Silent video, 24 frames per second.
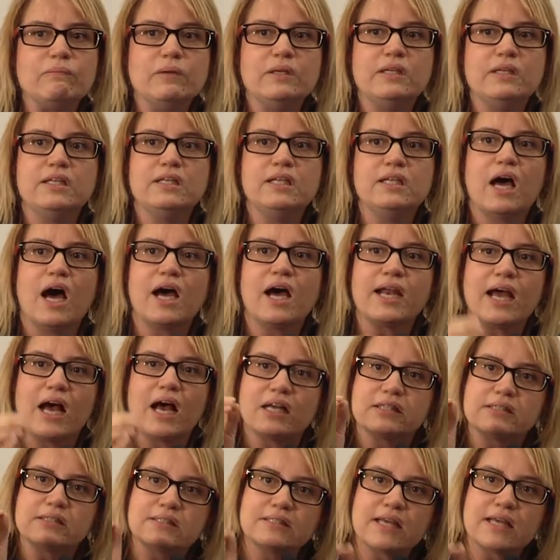Not
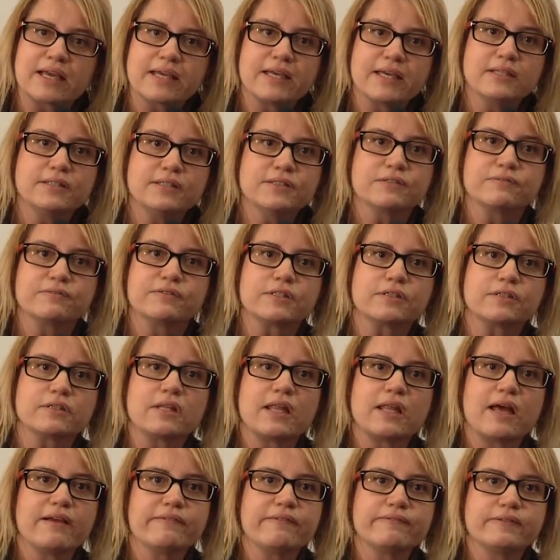a second of your
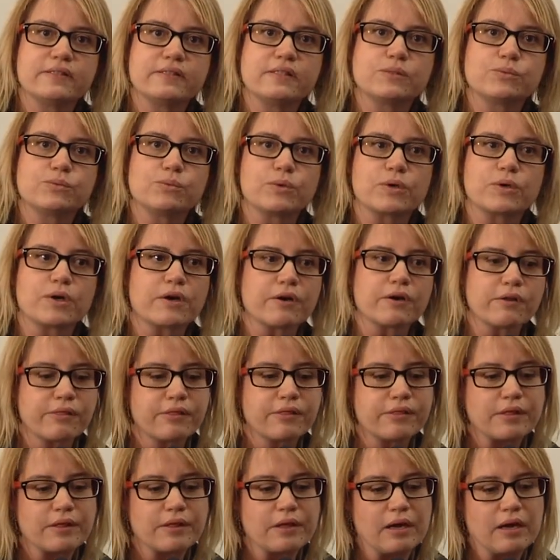life is
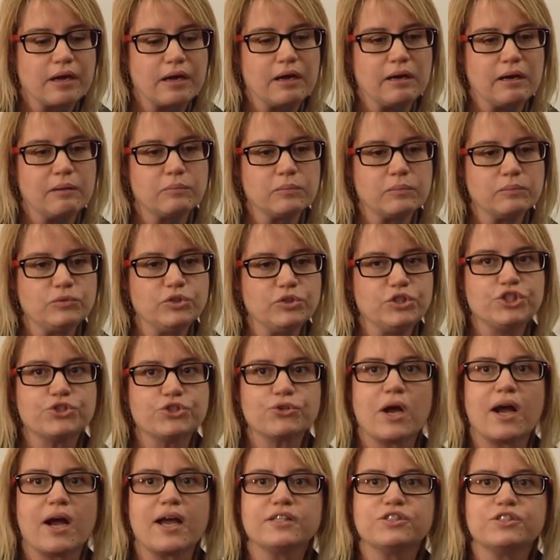worth
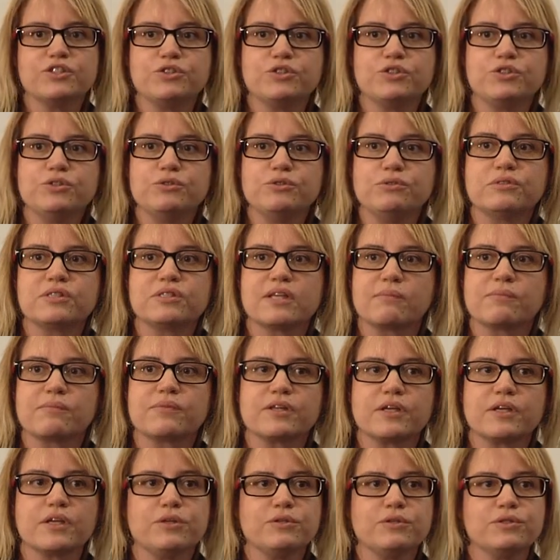trying to do
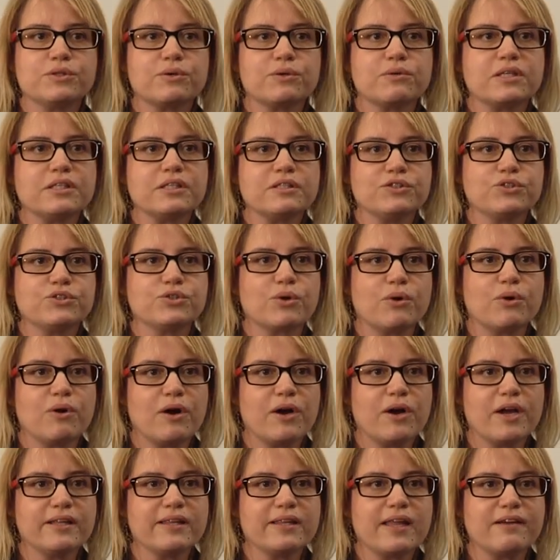something you don't
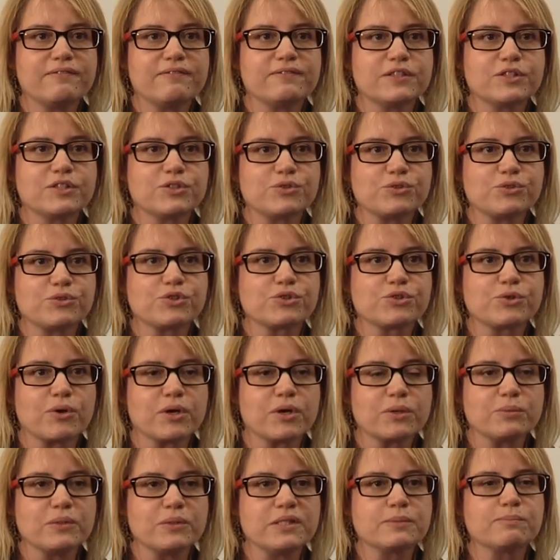enjoy. Life is too
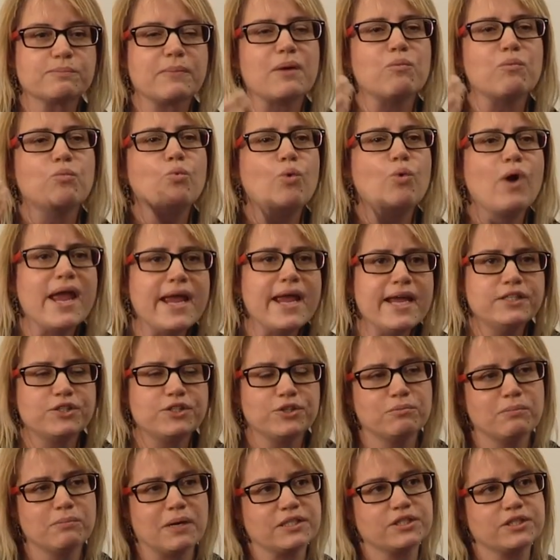short. We spend way
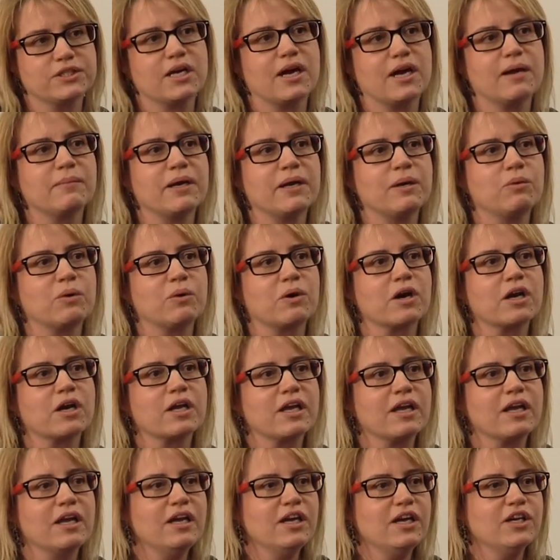too much time at
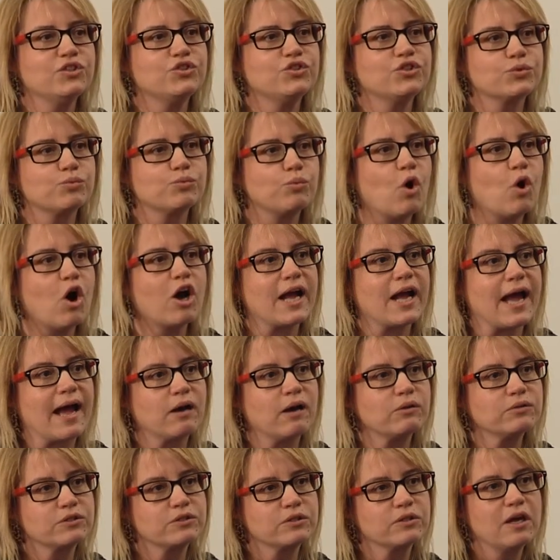work. Just walk
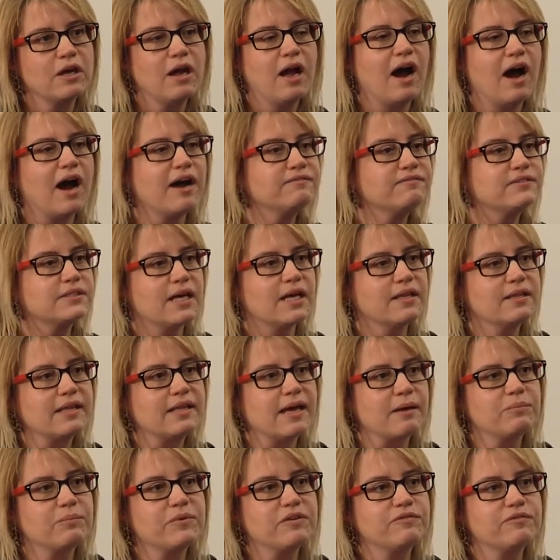out. I've done
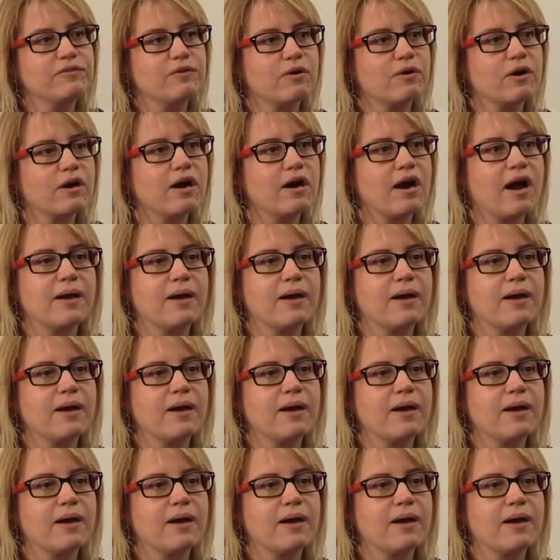that before.